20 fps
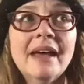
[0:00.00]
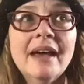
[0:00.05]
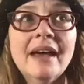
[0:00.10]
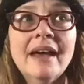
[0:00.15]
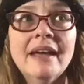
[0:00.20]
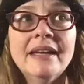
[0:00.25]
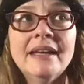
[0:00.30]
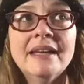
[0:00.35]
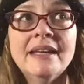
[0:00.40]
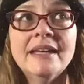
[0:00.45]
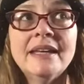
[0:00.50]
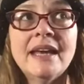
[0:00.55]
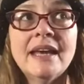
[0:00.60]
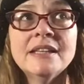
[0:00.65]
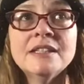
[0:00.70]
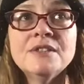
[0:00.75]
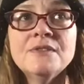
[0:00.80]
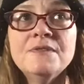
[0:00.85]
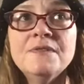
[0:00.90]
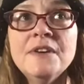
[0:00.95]
I
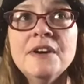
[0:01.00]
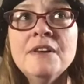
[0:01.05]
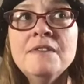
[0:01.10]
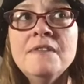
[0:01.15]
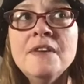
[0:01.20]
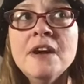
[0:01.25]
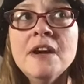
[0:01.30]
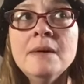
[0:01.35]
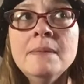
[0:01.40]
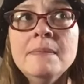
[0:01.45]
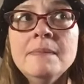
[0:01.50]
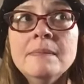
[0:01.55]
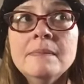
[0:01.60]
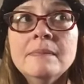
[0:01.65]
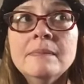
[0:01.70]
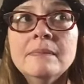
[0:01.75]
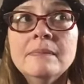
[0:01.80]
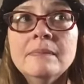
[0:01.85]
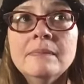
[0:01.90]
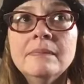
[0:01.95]
guess Forever,
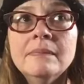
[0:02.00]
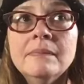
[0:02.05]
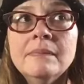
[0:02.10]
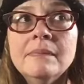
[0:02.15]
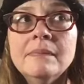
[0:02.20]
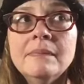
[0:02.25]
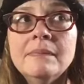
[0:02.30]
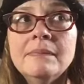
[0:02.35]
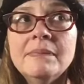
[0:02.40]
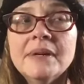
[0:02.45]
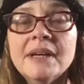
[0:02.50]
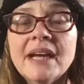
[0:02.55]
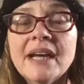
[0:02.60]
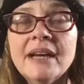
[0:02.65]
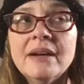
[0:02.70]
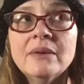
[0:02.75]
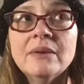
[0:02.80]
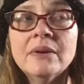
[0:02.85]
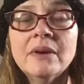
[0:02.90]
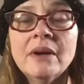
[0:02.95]
but I
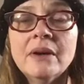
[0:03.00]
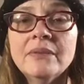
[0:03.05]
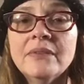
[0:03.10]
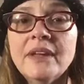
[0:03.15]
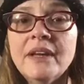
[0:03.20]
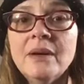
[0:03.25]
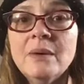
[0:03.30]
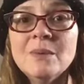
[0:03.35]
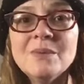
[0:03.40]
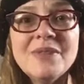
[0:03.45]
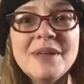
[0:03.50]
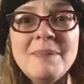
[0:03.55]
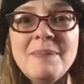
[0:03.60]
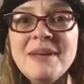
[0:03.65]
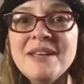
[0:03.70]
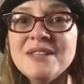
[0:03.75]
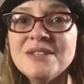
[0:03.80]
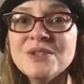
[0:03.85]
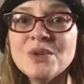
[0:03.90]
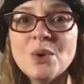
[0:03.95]
don't know. They don't, they
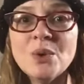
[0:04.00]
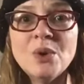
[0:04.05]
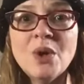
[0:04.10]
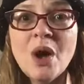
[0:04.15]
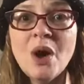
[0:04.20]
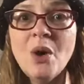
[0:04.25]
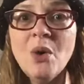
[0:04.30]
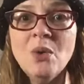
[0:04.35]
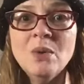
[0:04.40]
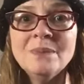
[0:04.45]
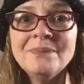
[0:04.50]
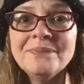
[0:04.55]
pay so low